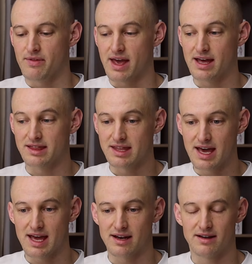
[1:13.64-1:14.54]
And
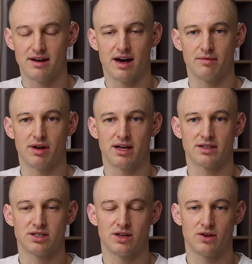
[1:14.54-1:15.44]
then I'm going
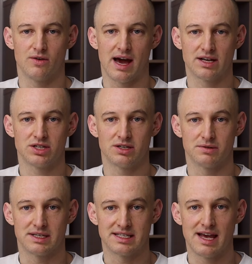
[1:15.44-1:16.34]
to actually do
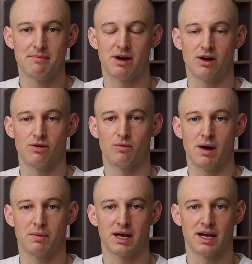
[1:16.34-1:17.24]
a demo
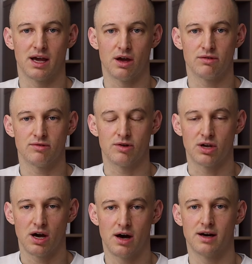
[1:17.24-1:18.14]
where we're going to go through
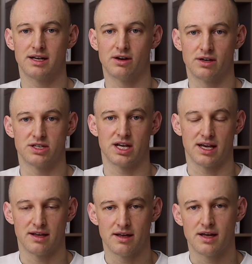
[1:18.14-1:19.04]

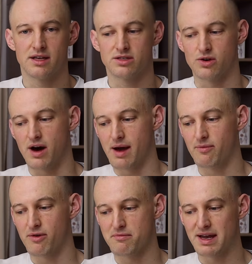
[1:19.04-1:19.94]
cardiology. So I'm
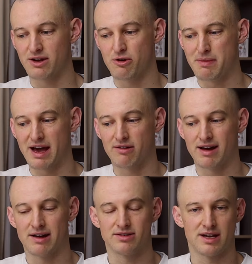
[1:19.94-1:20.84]
from a medical
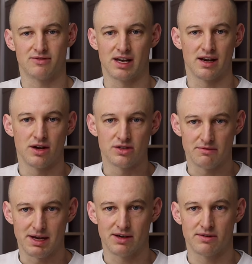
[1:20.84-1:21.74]
background. I've done loads of
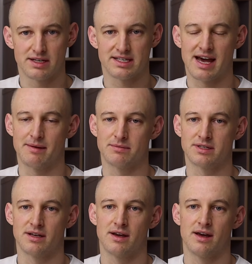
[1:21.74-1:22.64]
medical
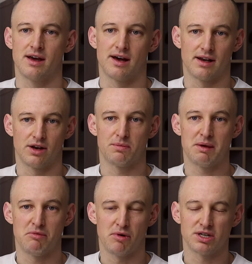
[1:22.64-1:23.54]
exams. A lot of
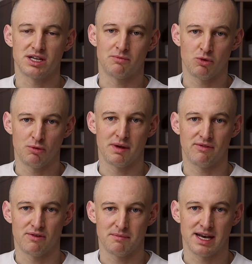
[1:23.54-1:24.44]
people watching will be
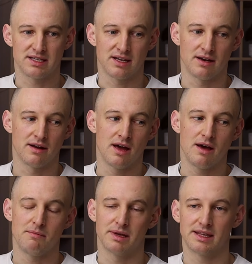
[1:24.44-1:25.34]
from medicine,
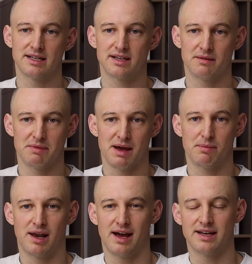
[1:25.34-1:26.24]
but this can be
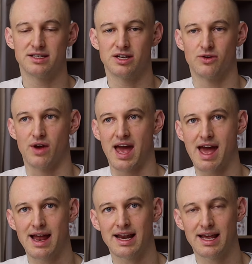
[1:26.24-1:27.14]
applied to
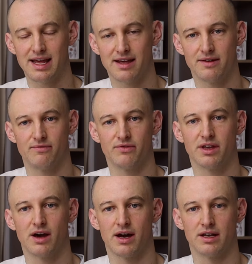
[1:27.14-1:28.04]
any
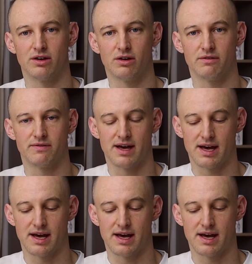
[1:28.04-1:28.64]
kind of